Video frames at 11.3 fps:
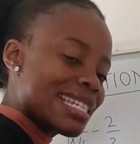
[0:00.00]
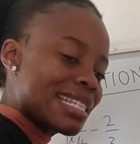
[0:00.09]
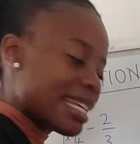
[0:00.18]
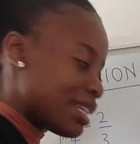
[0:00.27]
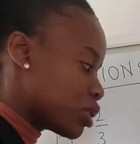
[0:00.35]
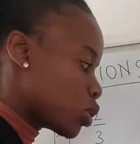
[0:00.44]

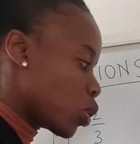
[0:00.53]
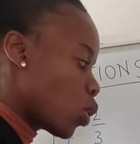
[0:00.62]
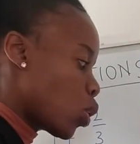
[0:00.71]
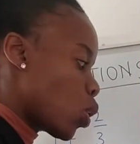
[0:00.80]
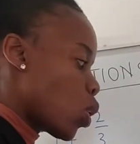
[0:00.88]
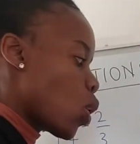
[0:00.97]
into
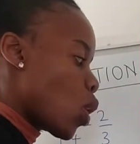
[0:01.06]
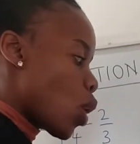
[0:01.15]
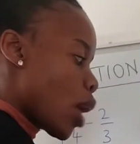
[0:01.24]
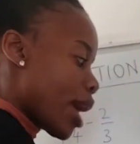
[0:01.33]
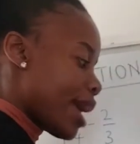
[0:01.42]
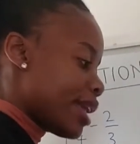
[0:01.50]

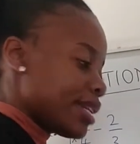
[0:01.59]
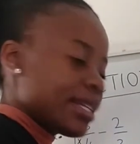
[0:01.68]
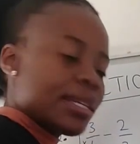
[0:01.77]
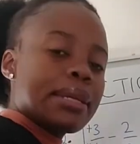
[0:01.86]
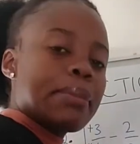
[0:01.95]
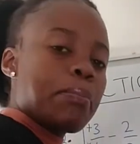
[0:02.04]
a
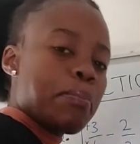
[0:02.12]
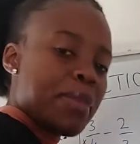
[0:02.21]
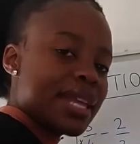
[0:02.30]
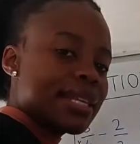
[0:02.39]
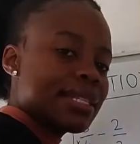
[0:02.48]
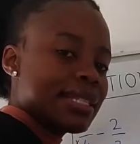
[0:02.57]

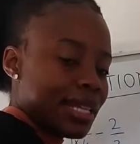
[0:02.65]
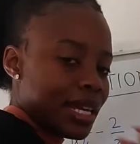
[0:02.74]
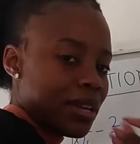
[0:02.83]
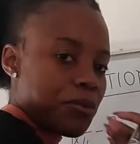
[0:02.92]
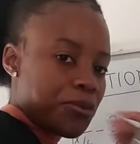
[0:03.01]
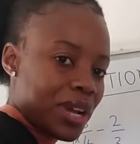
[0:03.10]
mixed
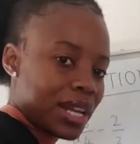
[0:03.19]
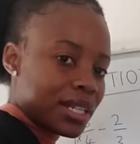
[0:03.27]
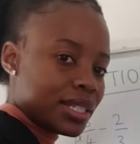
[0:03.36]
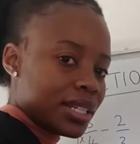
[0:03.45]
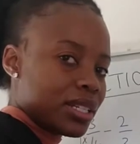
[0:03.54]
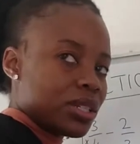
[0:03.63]

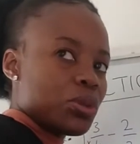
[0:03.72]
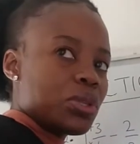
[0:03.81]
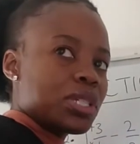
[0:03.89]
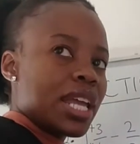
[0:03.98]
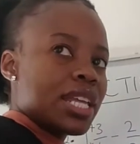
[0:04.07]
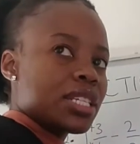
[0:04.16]
fraction. You
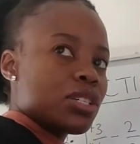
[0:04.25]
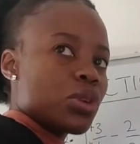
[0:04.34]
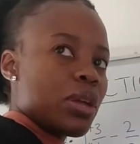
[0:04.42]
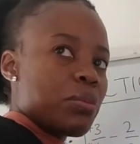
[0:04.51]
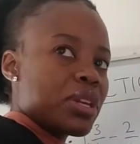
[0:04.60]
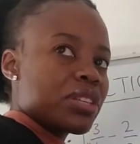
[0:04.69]
change into a
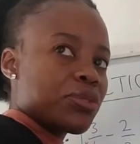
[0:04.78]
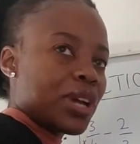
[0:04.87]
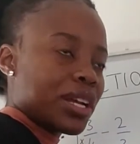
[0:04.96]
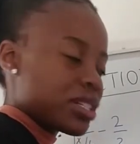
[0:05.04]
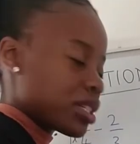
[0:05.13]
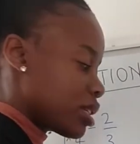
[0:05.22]
mixed
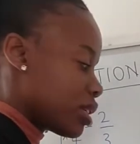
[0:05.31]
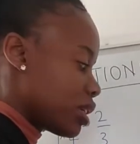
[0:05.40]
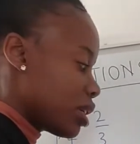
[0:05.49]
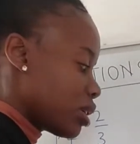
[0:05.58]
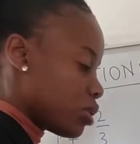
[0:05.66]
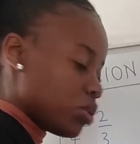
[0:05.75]
fraction.
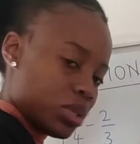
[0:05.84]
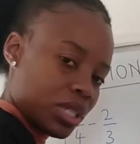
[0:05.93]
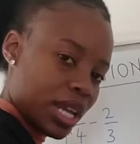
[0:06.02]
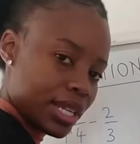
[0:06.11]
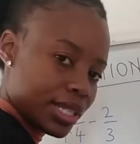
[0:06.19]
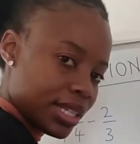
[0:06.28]
You
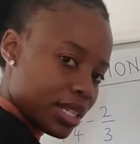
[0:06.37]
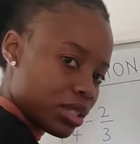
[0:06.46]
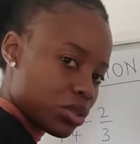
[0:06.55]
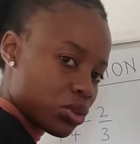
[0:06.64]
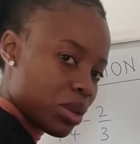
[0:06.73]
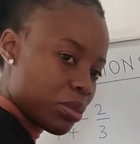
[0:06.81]
change this
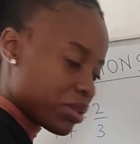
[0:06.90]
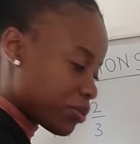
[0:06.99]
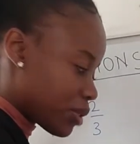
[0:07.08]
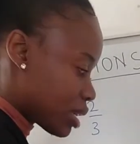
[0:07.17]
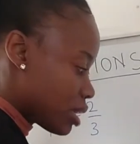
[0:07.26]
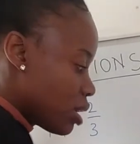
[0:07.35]
into a mixed
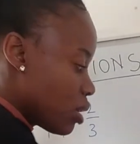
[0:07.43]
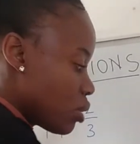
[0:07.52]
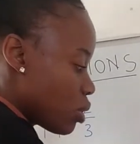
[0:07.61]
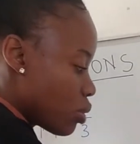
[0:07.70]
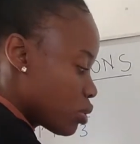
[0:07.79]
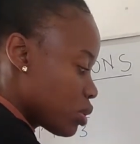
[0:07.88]
fraction.
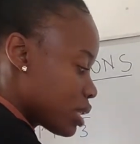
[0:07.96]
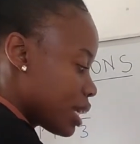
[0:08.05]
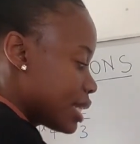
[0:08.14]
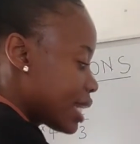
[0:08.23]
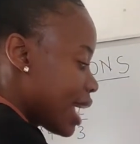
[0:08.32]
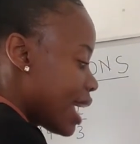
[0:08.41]
We're going to say
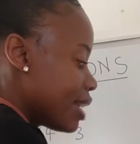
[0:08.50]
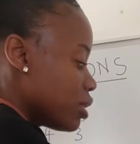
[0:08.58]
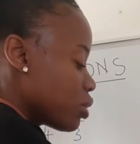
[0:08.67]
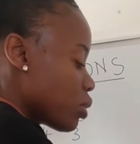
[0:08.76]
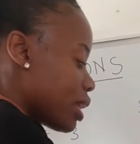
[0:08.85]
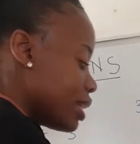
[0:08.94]
10
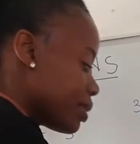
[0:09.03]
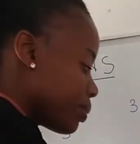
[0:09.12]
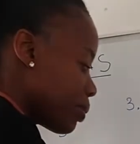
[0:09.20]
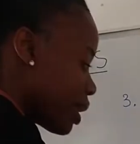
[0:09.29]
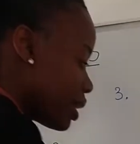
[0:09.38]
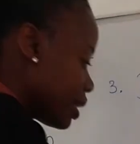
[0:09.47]
into
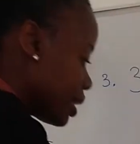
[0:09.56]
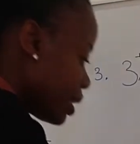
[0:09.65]
91